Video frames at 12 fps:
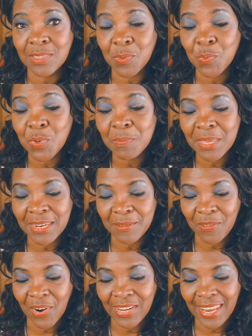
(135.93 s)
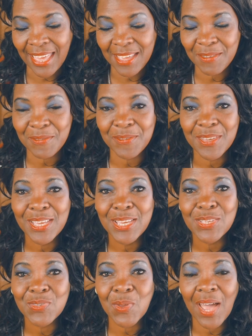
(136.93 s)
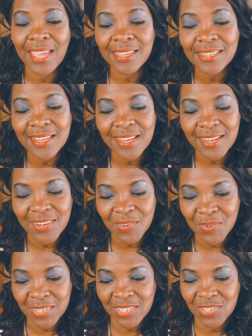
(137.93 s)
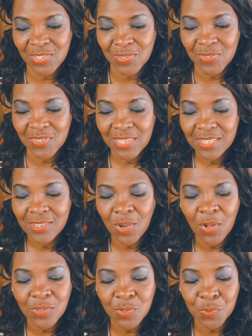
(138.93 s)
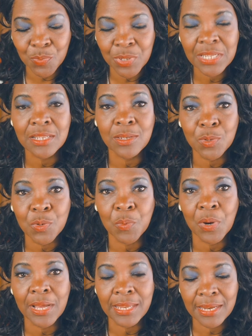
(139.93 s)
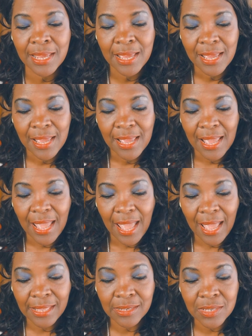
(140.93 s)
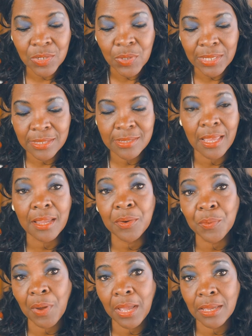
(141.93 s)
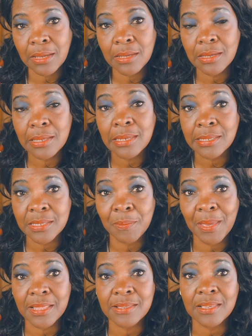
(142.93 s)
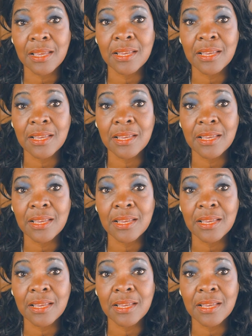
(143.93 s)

and the women of our life. So I encourage you to also read Luke 1 and look at Zechariah, Elizabeth's